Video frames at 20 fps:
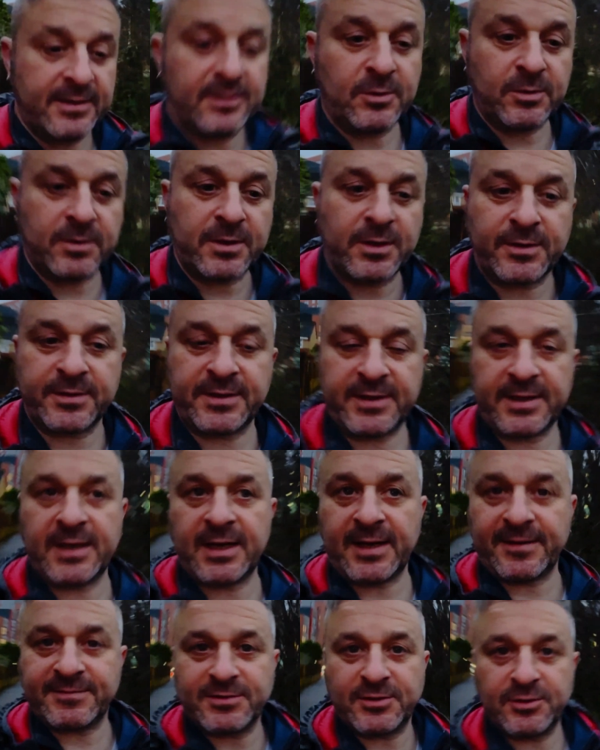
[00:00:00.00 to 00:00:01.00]
Although I think I'll
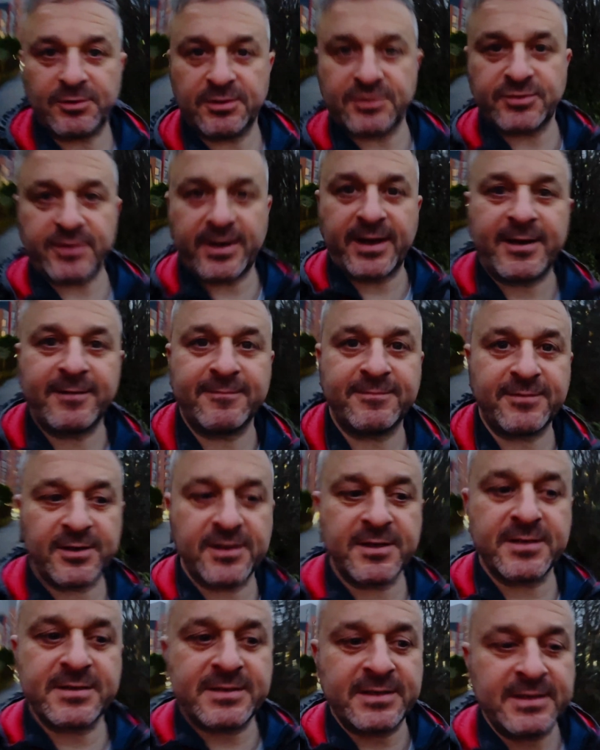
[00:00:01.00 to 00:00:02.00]
have to do the drinking
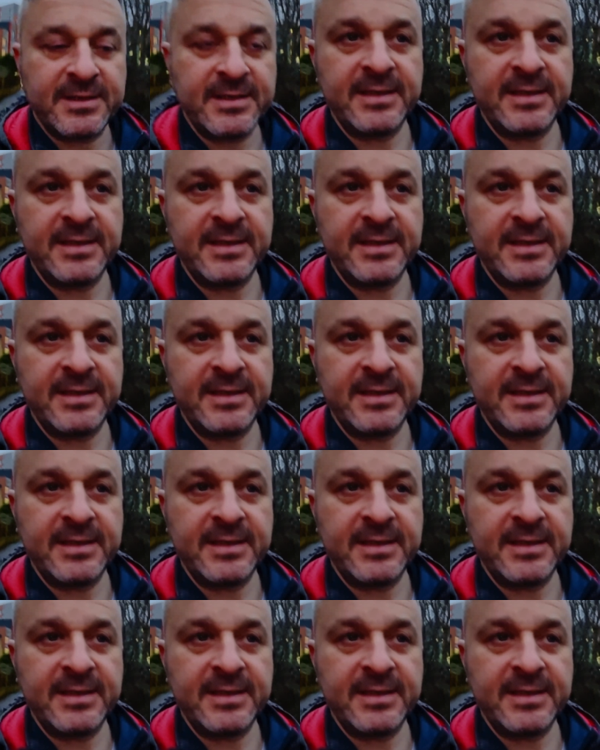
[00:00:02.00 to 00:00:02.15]
first.